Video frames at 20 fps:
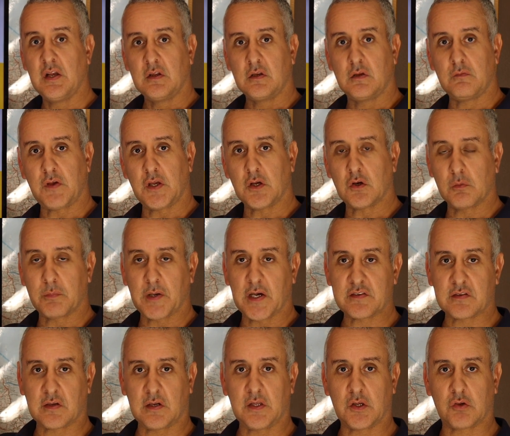the vehicle
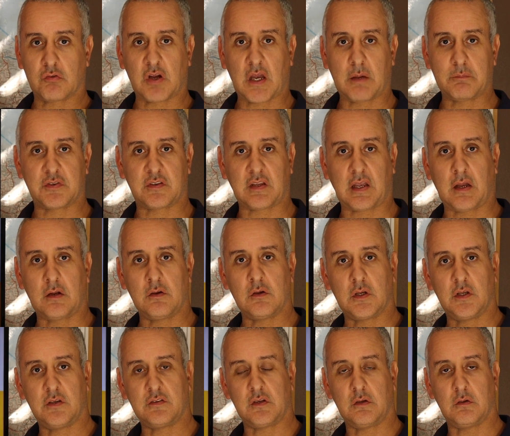basically crabs
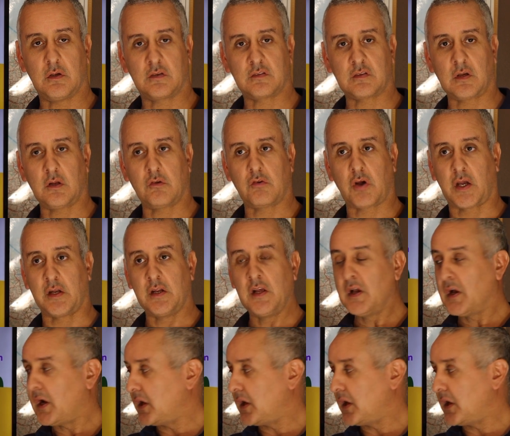downhill as you accelerate,